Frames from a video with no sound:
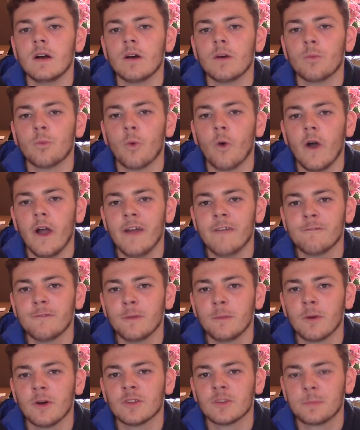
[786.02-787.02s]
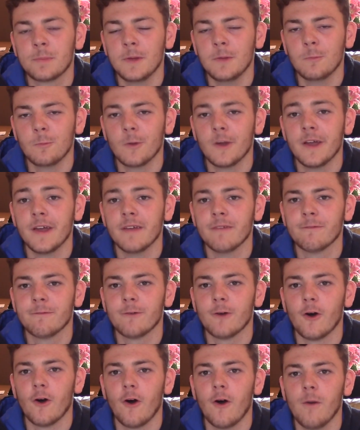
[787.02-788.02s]
what everyone's been waiting
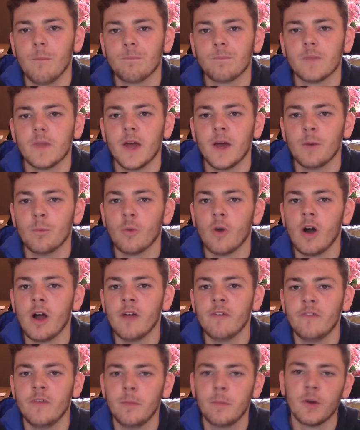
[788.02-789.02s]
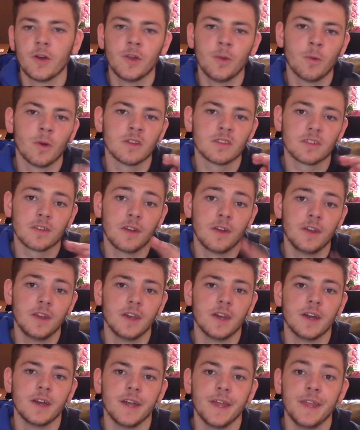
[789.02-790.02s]
for and what everybody wants to
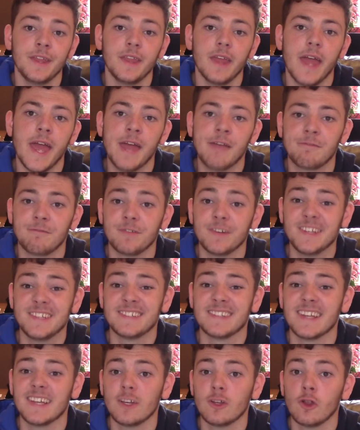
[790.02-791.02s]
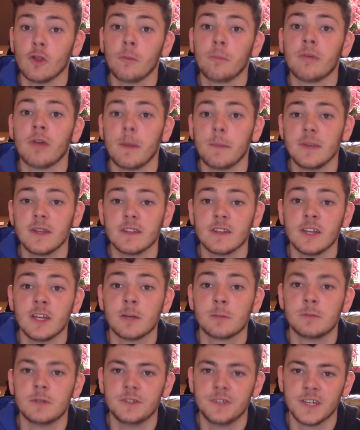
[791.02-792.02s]
hear in every single Premier
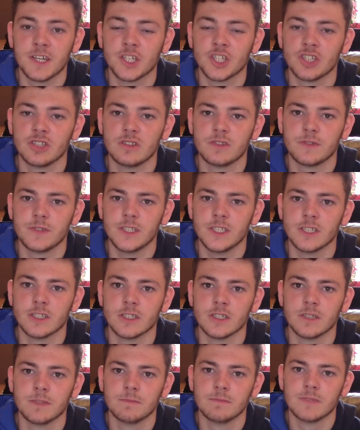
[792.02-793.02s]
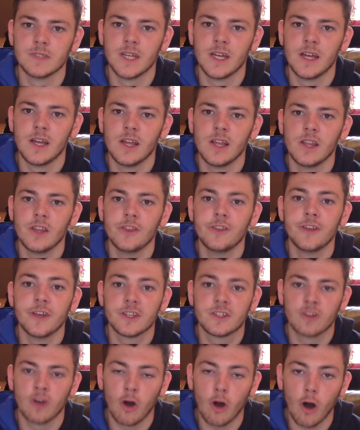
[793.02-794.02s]
League predictions video.
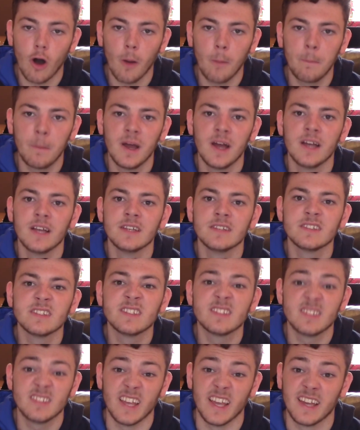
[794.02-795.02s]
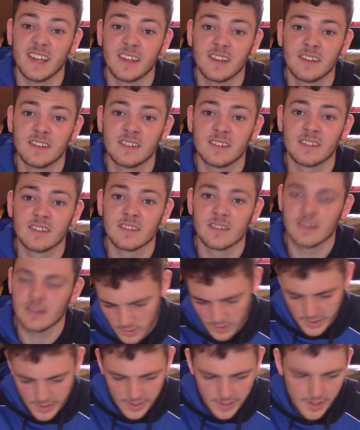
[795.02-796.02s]
The top 6.
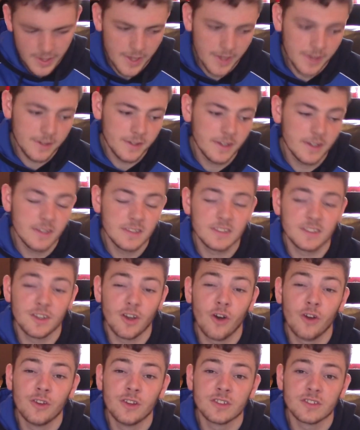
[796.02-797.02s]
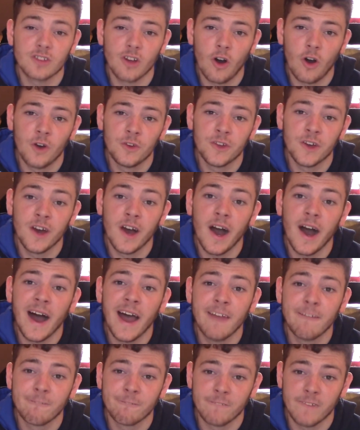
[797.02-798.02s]
And here's the honest order
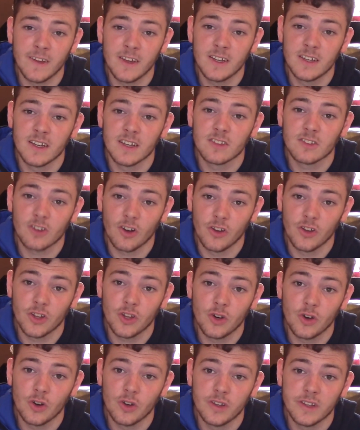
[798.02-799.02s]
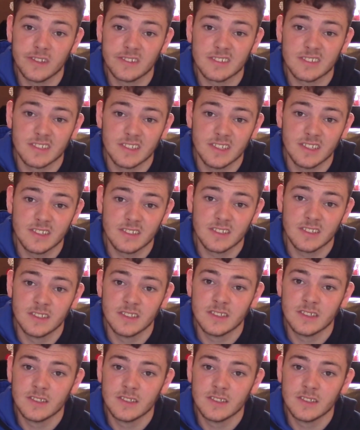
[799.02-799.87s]
I think it's gonna go this season.